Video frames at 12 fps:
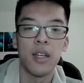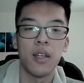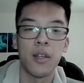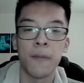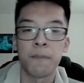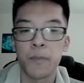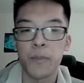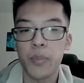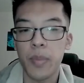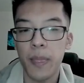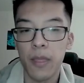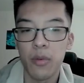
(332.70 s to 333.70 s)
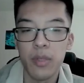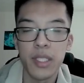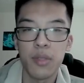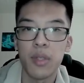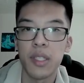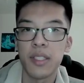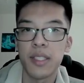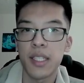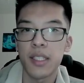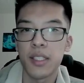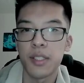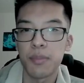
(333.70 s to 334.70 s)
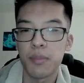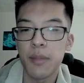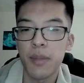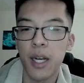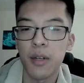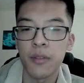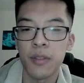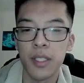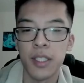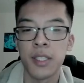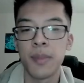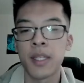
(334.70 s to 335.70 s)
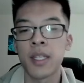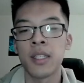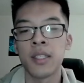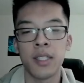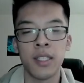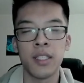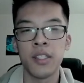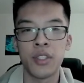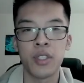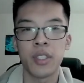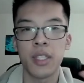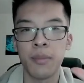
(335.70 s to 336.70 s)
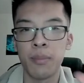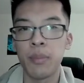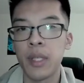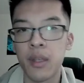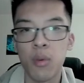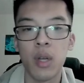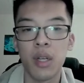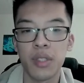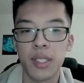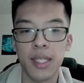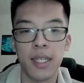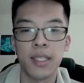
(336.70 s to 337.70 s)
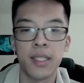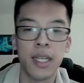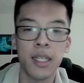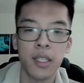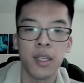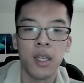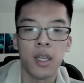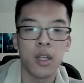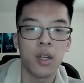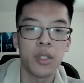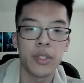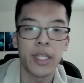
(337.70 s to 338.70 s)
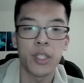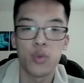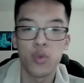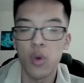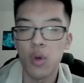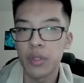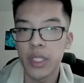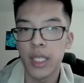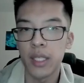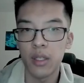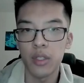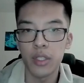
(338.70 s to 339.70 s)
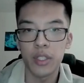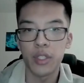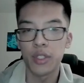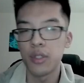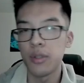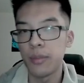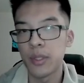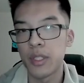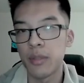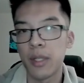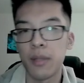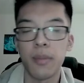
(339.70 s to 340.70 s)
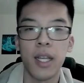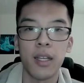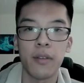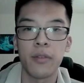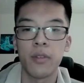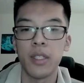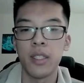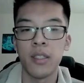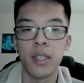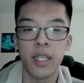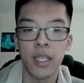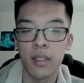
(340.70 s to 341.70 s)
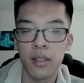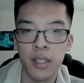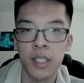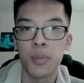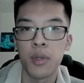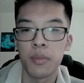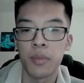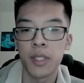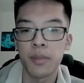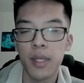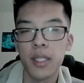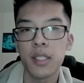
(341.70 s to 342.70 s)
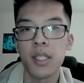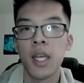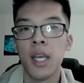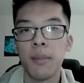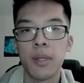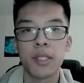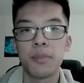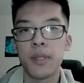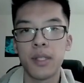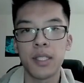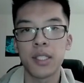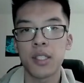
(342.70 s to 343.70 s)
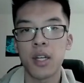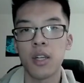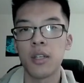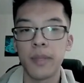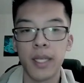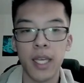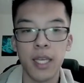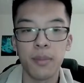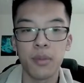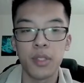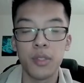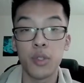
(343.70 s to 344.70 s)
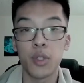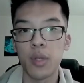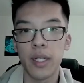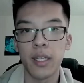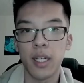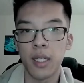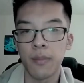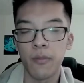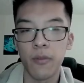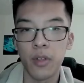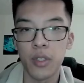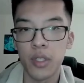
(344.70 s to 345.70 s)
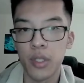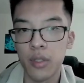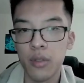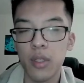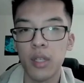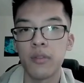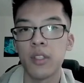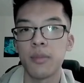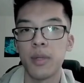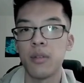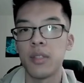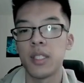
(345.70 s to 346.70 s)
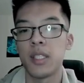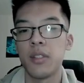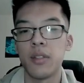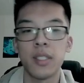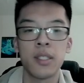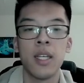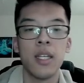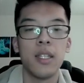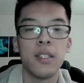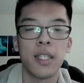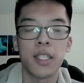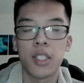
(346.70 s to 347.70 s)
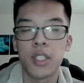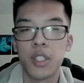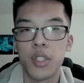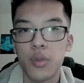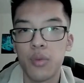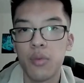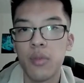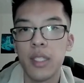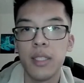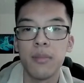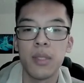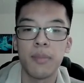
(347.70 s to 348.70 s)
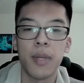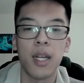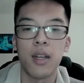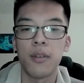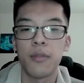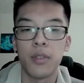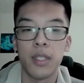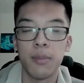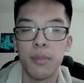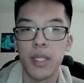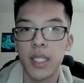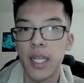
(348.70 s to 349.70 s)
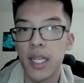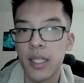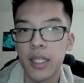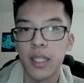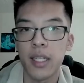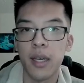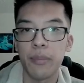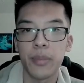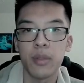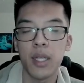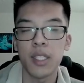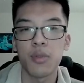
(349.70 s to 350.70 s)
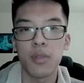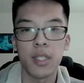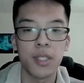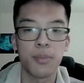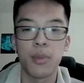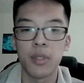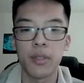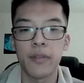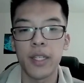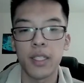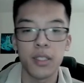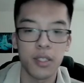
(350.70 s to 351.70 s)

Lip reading: Um, the reason why this deck is pretty powerful is because it is just a big, well-statted deck. Cards like Troll Chant are just super, super impactful in, again, these board-based metas, because this card being able to trade up for 2 of your opponent's units is extremely powerful in maintaining tempo as well as board advantage.